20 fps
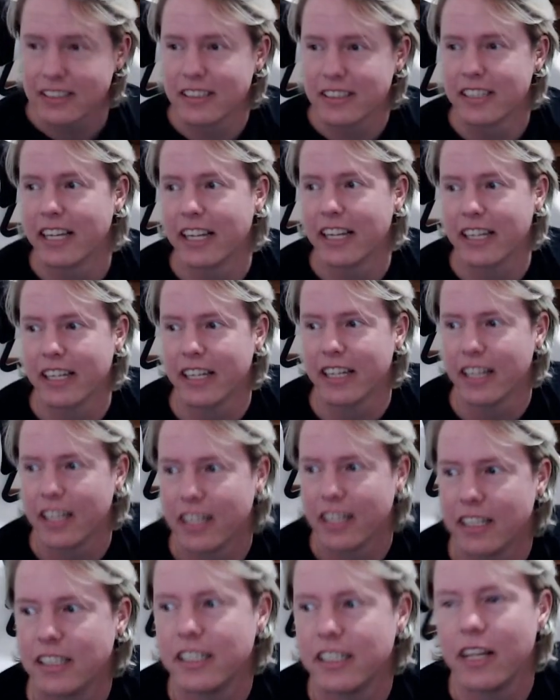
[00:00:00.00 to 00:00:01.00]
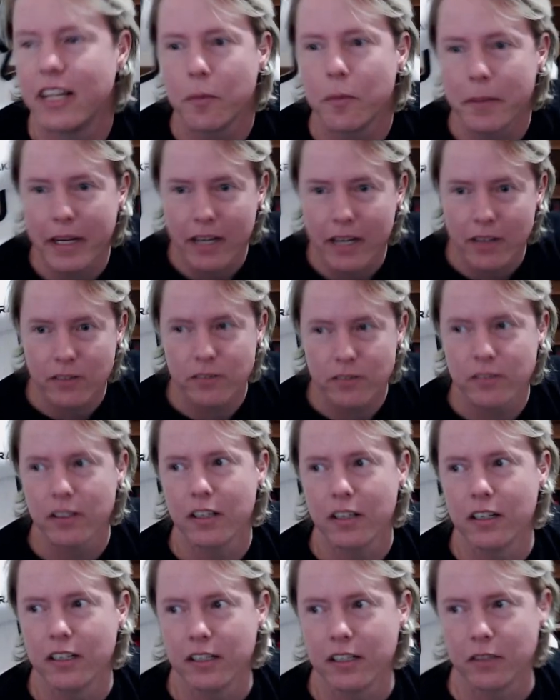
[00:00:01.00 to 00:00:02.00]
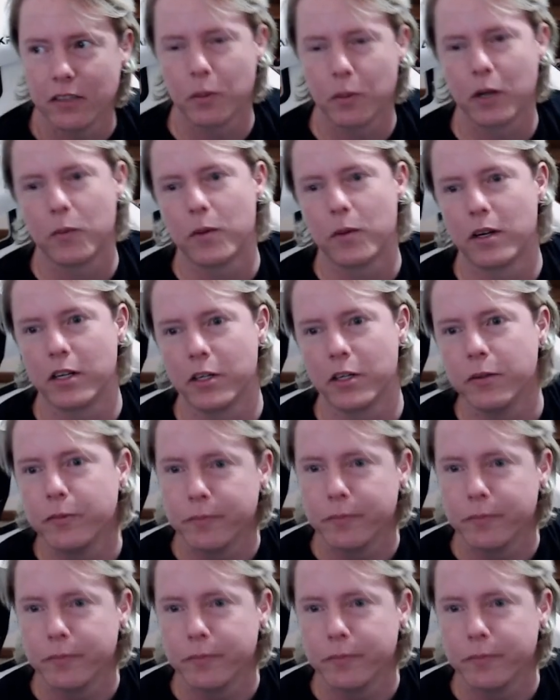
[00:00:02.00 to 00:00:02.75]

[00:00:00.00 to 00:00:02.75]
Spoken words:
that can help me out on what I want to do.